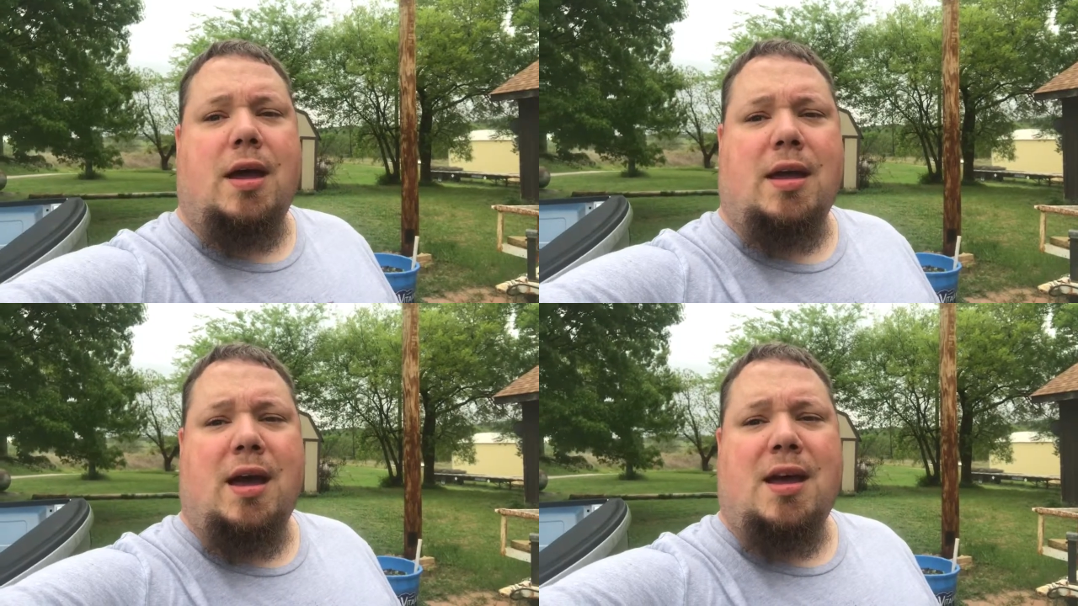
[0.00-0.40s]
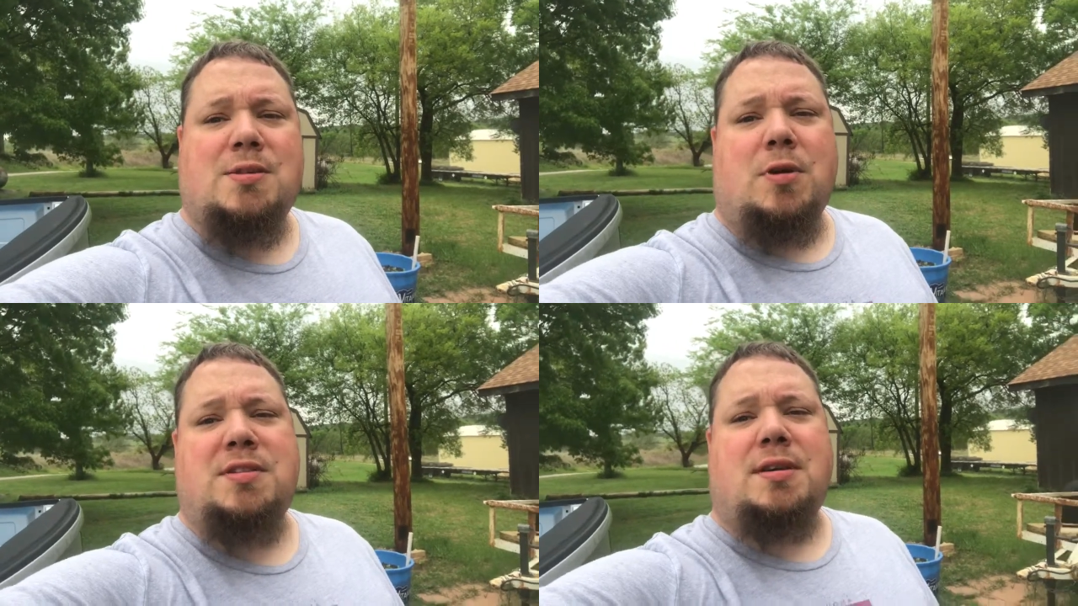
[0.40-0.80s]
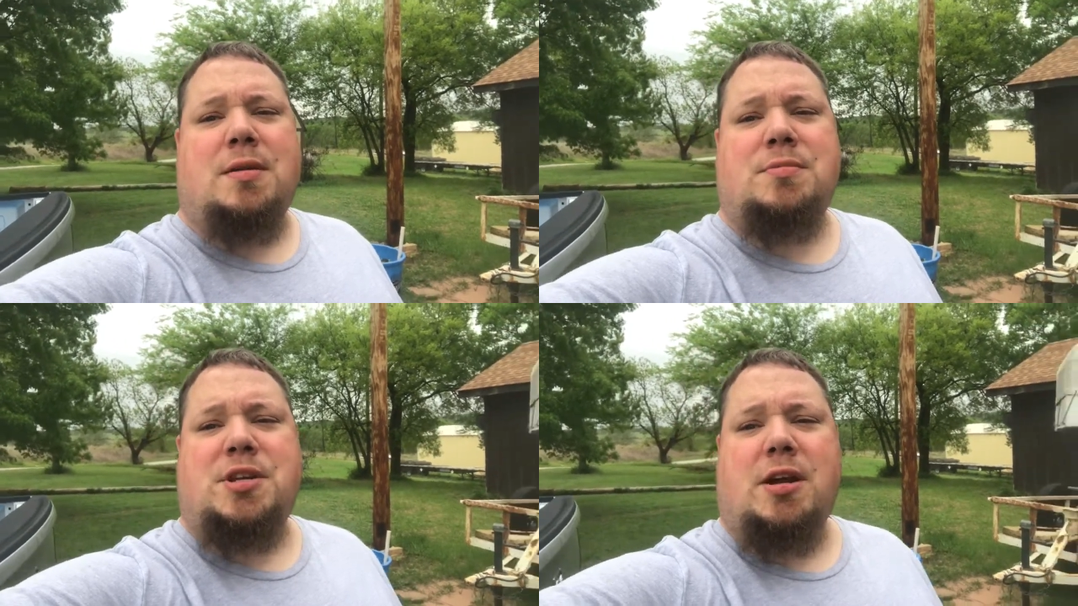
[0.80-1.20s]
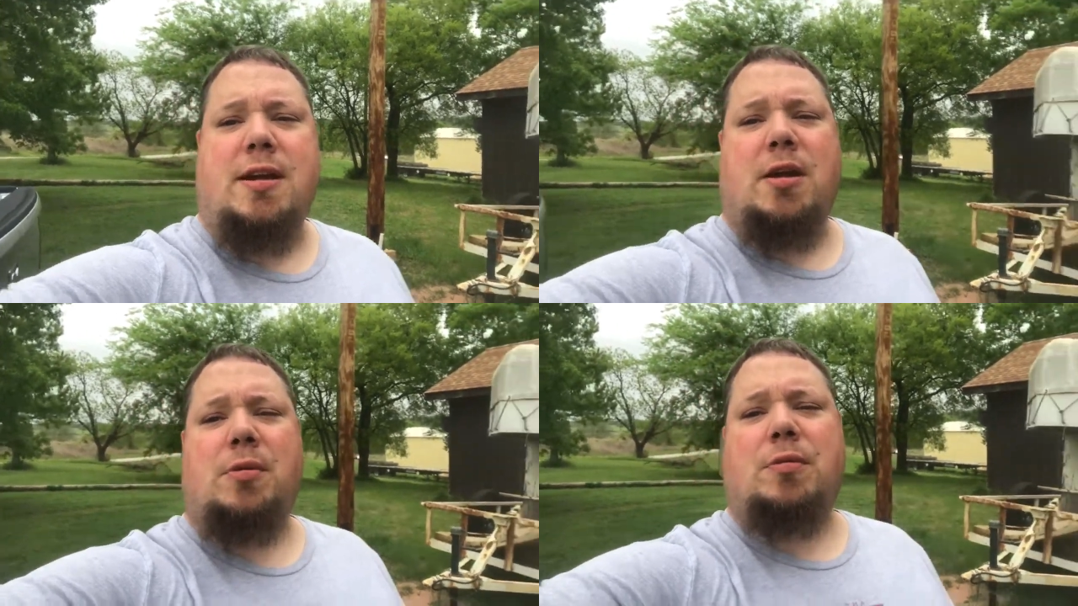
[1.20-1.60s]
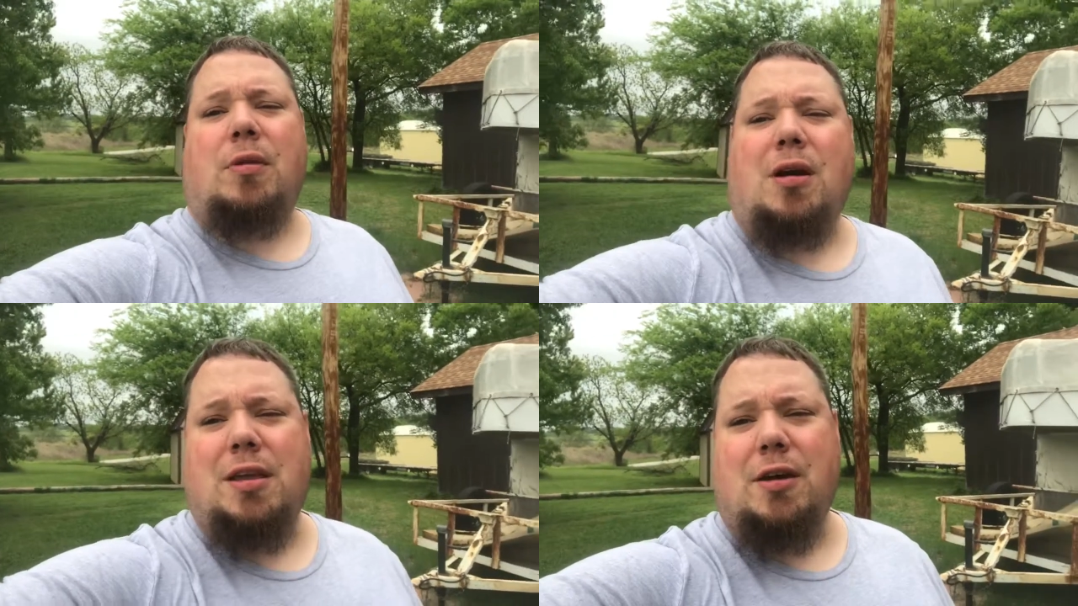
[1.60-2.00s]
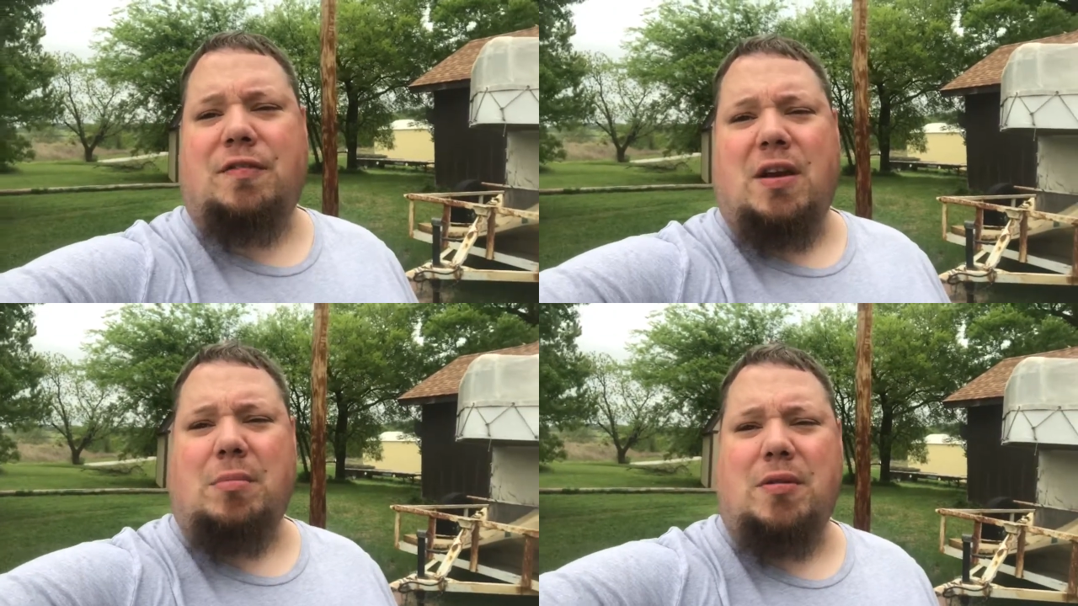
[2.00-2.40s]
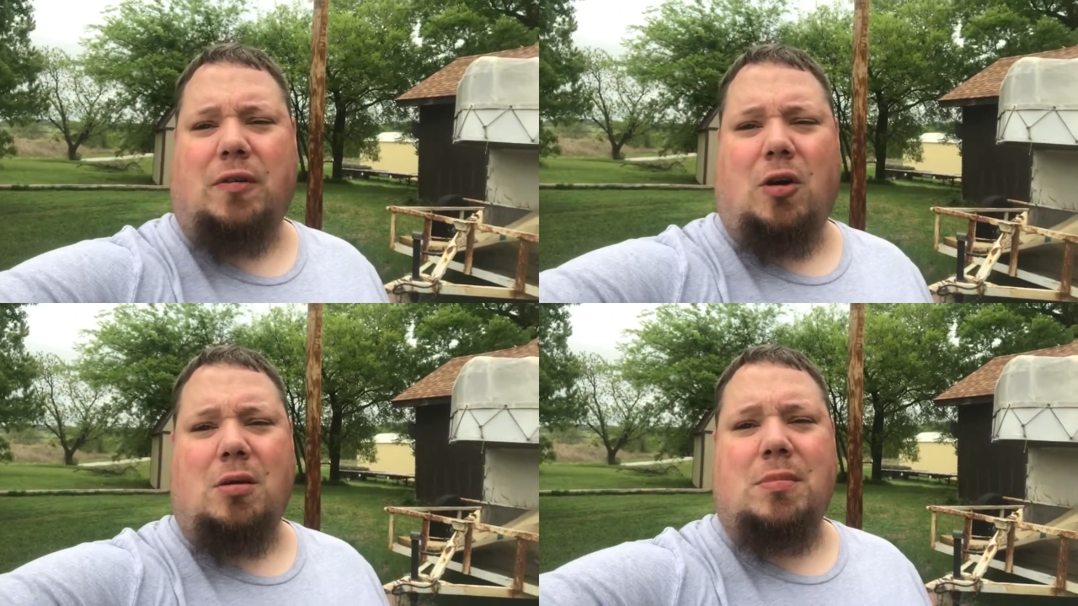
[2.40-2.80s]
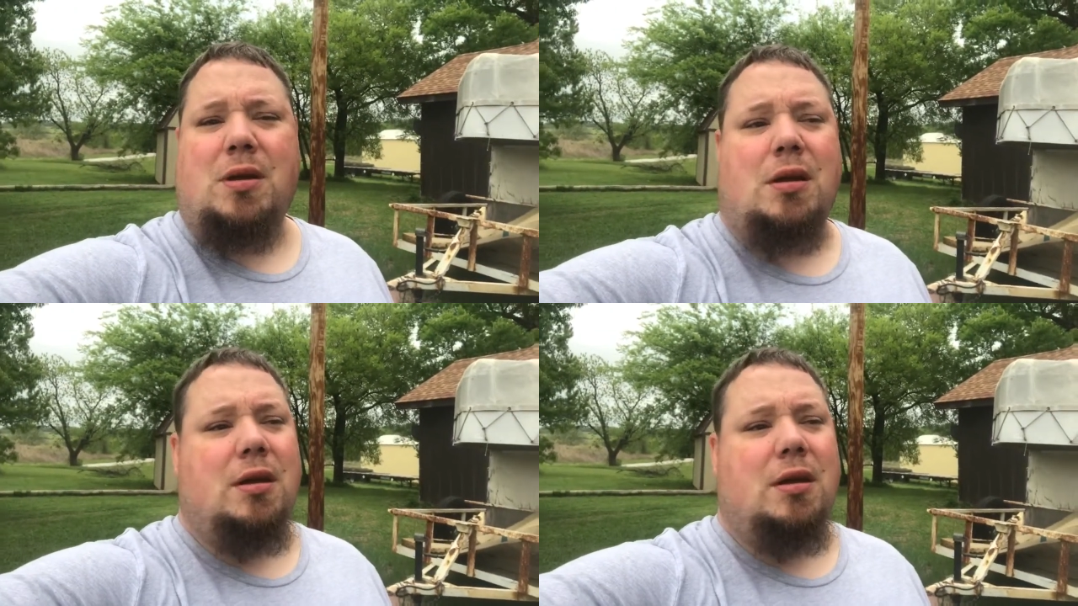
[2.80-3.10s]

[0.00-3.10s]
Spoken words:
Hey guys, what's up? Jerry here with Rocky Hill Family Farm.